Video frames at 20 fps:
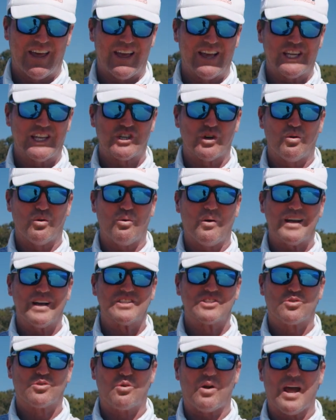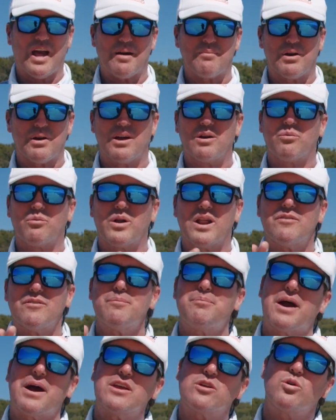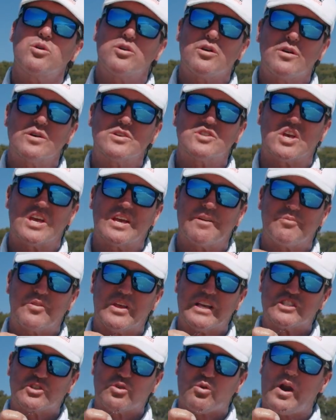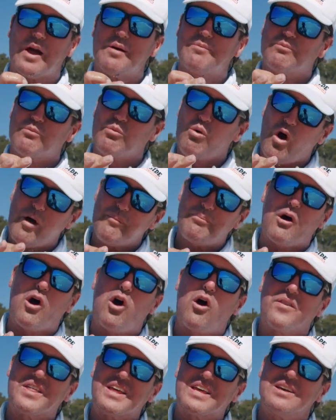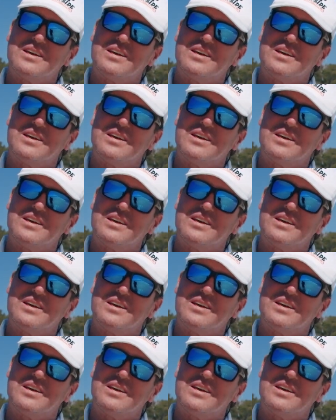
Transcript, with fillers: is you always grab, whatever bait you're using, is grab right behind the